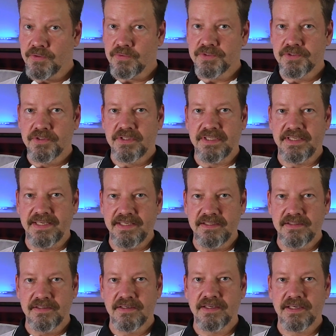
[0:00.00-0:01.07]
also
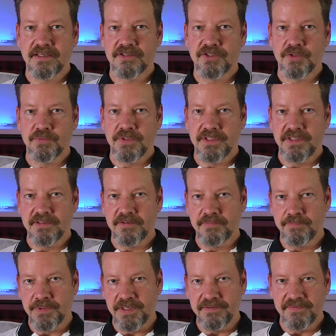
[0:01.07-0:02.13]
delayed, like I told you in a
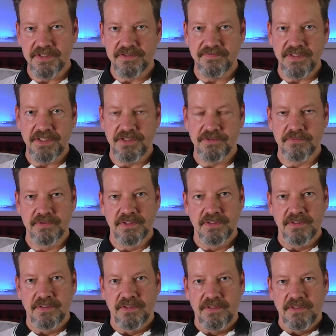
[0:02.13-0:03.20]
previous video.
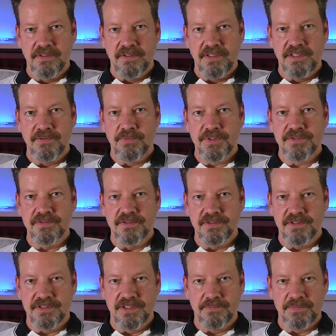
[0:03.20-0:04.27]
It was
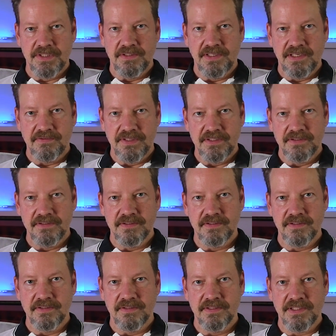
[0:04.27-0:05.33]
a subsidiary
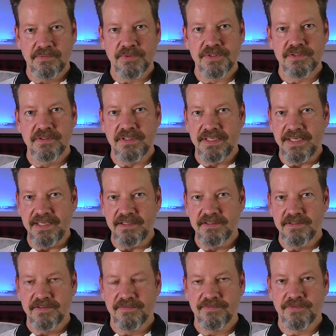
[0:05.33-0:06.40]
that was
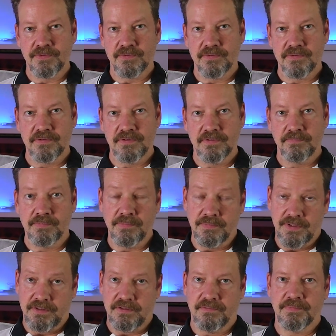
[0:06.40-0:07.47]
delayed
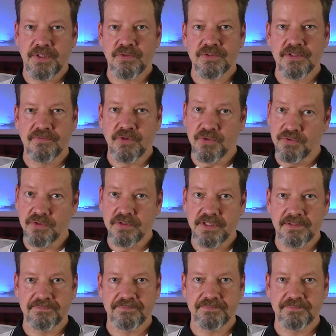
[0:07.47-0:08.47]
because of Corona.